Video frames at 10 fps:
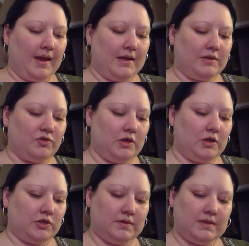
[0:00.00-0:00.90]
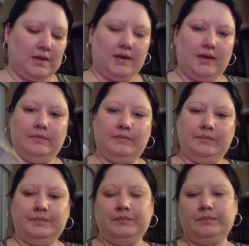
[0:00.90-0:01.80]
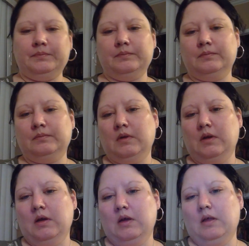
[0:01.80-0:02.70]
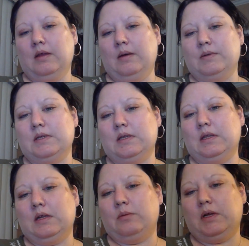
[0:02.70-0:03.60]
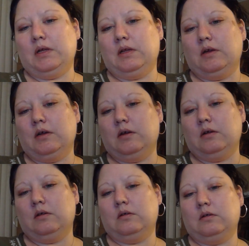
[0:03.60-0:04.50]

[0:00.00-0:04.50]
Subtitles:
astrological sign. That one's a little bit clearer.